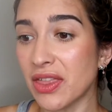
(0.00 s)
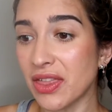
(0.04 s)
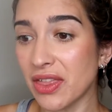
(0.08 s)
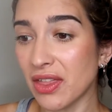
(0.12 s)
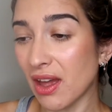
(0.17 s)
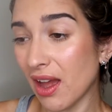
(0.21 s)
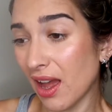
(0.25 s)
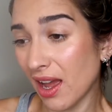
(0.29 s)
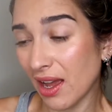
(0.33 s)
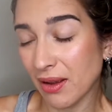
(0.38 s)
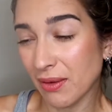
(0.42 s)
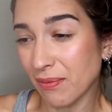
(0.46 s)

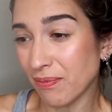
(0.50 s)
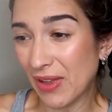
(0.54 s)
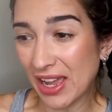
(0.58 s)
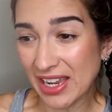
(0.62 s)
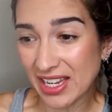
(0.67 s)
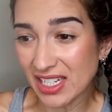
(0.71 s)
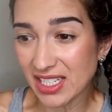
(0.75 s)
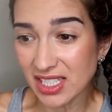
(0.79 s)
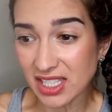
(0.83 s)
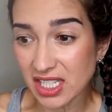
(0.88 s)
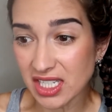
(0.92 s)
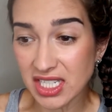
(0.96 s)
I
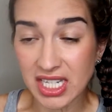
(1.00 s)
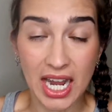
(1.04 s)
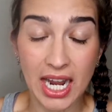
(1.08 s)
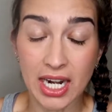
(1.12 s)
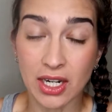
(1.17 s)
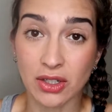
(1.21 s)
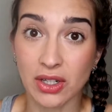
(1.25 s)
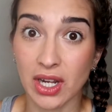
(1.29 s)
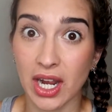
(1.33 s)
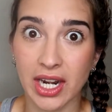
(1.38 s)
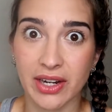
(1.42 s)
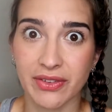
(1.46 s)
guess the
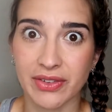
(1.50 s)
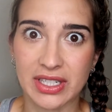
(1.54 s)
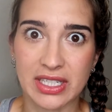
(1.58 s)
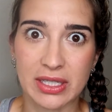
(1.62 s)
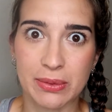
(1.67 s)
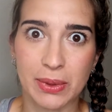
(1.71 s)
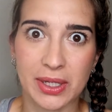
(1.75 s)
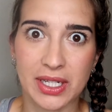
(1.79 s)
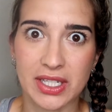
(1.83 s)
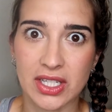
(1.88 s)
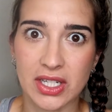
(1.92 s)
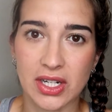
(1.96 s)
title kind of
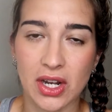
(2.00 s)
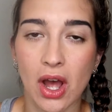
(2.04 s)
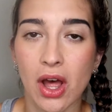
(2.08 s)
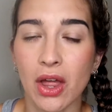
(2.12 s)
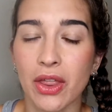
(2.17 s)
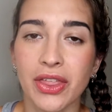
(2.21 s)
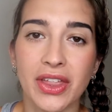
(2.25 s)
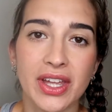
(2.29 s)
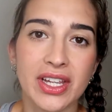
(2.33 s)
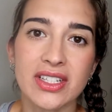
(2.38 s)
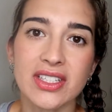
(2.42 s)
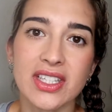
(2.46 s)
explains it all.
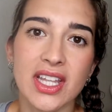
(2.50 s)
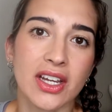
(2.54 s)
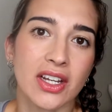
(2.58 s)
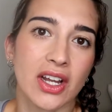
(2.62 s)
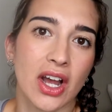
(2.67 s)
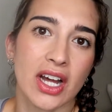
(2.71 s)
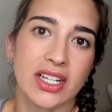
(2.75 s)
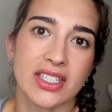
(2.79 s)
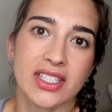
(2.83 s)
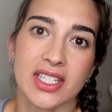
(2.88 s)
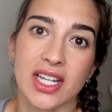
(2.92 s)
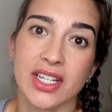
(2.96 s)
Things that
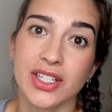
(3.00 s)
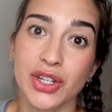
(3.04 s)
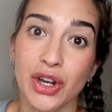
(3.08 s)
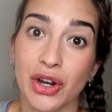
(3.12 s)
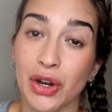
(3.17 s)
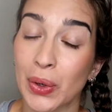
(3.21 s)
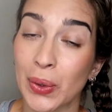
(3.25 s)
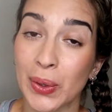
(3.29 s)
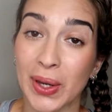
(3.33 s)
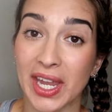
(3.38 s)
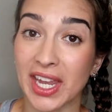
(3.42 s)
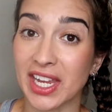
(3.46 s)
God says
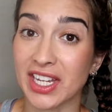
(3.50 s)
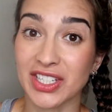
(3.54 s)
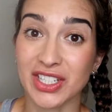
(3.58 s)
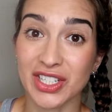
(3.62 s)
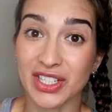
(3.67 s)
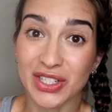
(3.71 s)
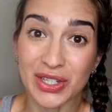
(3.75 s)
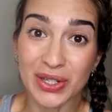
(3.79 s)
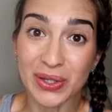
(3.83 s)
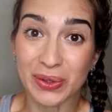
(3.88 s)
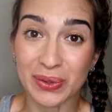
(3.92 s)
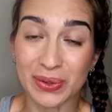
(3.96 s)
are okay to
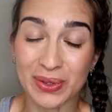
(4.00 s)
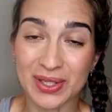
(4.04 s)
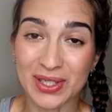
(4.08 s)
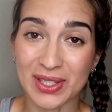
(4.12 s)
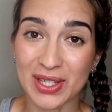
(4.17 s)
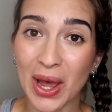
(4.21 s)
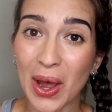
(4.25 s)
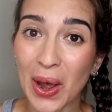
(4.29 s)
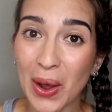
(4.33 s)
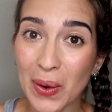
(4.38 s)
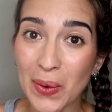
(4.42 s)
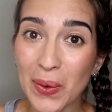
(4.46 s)
do.
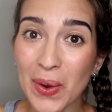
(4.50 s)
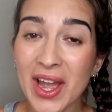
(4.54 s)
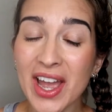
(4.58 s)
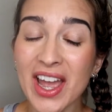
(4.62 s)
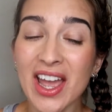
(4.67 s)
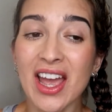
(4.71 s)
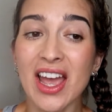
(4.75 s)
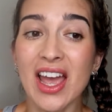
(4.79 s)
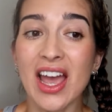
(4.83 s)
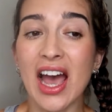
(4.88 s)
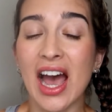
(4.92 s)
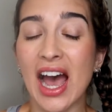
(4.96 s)
So
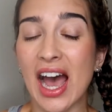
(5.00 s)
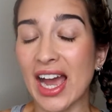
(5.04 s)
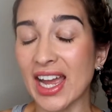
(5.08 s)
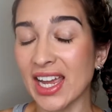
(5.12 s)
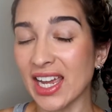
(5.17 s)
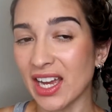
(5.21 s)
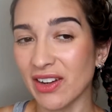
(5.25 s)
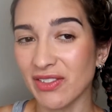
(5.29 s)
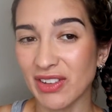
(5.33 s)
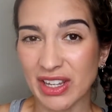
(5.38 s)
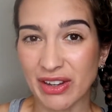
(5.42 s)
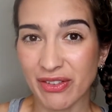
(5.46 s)
I
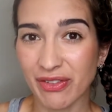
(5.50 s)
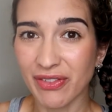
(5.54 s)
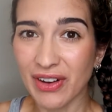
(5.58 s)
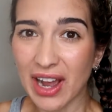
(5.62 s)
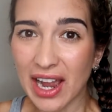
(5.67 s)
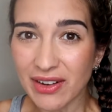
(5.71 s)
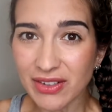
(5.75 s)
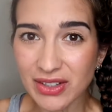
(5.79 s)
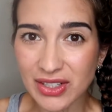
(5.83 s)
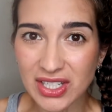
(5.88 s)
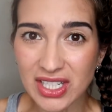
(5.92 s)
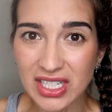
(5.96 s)
have like
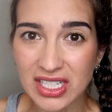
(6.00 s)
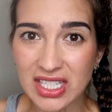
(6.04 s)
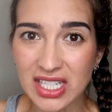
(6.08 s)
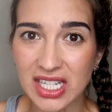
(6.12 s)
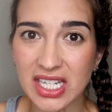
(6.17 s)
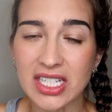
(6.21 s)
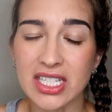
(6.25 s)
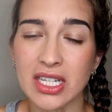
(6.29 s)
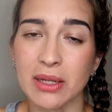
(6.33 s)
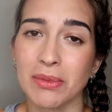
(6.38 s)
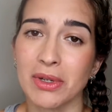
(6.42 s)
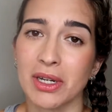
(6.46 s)
5 or 6
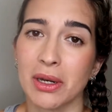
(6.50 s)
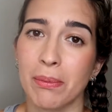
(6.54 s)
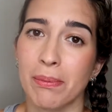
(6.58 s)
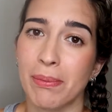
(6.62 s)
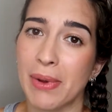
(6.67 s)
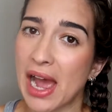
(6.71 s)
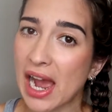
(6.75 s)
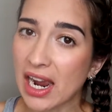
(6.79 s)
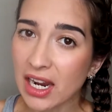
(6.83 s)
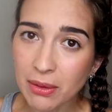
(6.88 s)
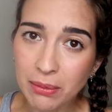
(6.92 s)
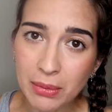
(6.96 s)
things. I'm going to
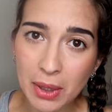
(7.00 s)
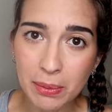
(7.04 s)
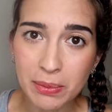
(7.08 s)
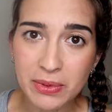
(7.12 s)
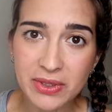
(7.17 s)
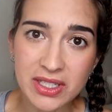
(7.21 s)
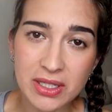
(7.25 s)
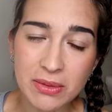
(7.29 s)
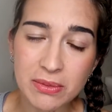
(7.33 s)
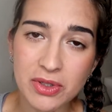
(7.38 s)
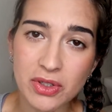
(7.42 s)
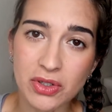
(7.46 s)
back them up
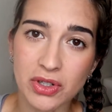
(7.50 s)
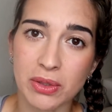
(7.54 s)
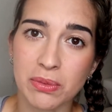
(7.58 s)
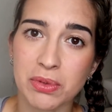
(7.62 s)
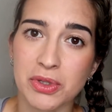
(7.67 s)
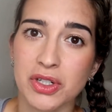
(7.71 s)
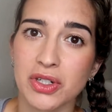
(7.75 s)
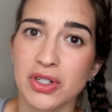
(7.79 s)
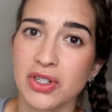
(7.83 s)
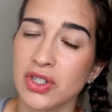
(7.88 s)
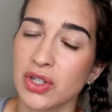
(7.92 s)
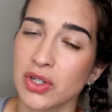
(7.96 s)
with some
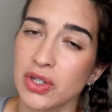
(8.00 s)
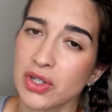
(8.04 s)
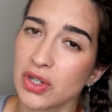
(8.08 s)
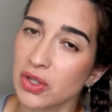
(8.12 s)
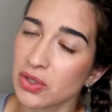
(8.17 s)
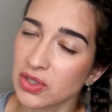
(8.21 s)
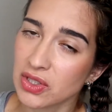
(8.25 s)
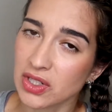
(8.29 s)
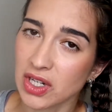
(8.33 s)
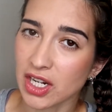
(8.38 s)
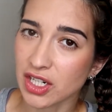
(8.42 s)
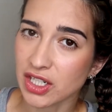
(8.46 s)
scripture so you know
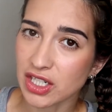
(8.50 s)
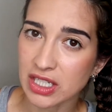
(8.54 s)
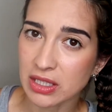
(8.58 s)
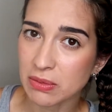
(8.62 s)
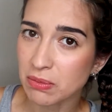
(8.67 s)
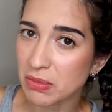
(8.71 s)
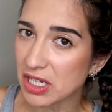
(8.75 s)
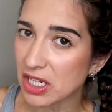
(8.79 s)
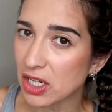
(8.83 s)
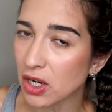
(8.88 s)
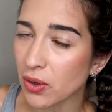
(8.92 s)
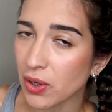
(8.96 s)
it's not just
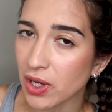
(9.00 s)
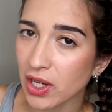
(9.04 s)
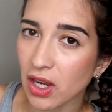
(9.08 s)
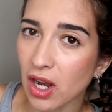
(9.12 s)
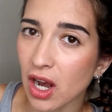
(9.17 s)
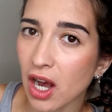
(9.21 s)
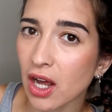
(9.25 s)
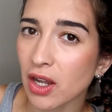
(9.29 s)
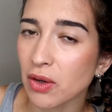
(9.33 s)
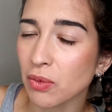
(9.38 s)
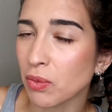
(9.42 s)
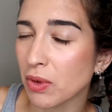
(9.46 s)
me going
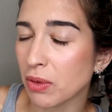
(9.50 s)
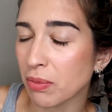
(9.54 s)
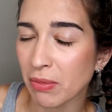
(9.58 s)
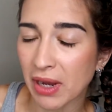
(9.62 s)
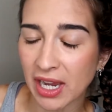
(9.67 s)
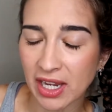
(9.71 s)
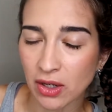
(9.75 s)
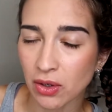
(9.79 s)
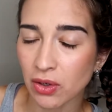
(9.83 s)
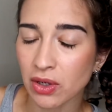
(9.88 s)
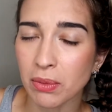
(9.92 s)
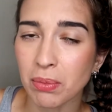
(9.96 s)
on with
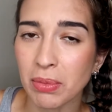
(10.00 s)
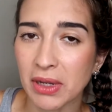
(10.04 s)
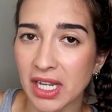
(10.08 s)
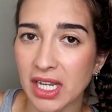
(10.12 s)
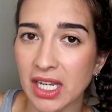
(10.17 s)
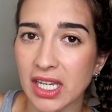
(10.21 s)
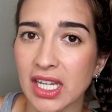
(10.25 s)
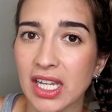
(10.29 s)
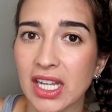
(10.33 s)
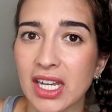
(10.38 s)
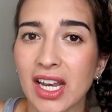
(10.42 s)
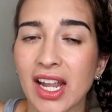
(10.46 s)
my own
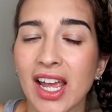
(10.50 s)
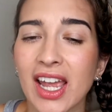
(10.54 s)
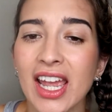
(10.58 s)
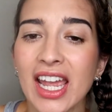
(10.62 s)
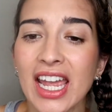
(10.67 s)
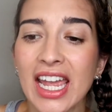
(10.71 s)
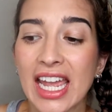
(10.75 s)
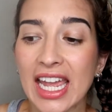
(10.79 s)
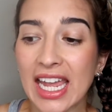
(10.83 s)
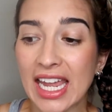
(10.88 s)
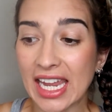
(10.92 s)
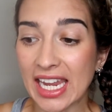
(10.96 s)
opinion,
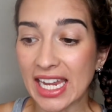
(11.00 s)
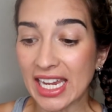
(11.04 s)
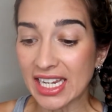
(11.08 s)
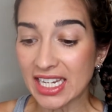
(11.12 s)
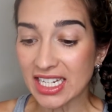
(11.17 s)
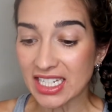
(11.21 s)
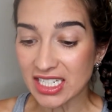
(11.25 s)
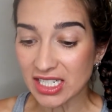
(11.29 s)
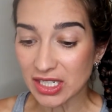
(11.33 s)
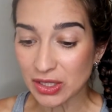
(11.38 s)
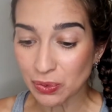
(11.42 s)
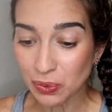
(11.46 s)

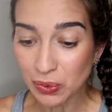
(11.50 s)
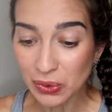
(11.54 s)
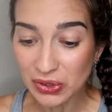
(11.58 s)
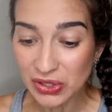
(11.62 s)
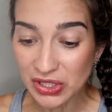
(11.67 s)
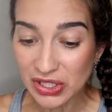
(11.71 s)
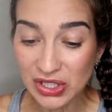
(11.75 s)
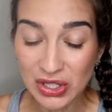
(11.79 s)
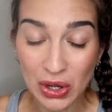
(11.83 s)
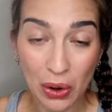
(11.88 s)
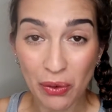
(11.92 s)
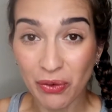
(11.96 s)
and we'll
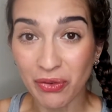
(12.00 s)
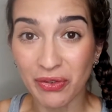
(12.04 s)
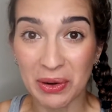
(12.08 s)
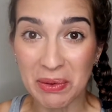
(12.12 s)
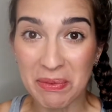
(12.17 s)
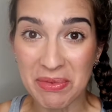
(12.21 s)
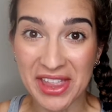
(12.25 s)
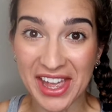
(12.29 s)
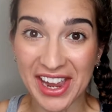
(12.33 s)
just go from